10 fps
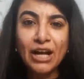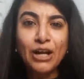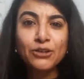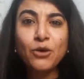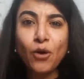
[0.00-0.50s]

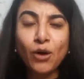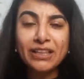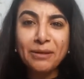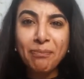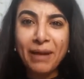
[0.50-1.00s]
So
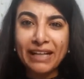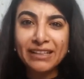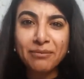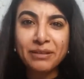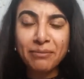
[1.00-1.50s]
all the
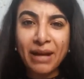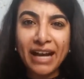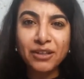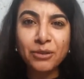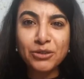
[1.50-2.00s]
pent-up
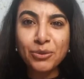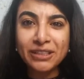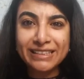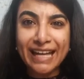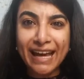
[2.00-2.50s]
demand which
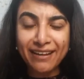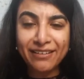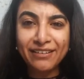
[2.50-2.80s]
was there,